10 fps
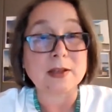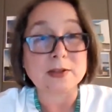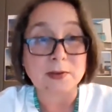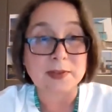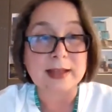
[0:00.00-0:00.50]

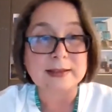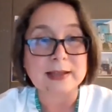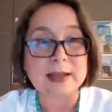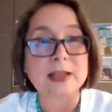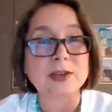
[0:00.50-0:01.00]
So with that
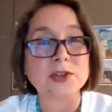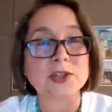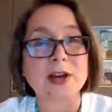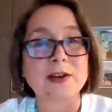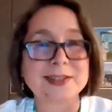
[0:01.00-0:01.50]
said, can you
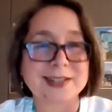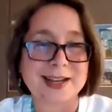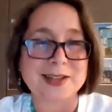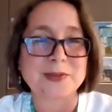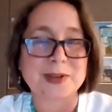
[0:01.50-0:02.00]
share us
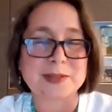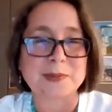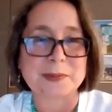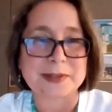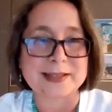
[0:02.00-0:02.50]
today's
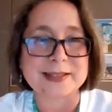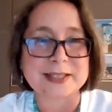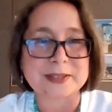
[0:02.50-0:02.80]
recipe, please?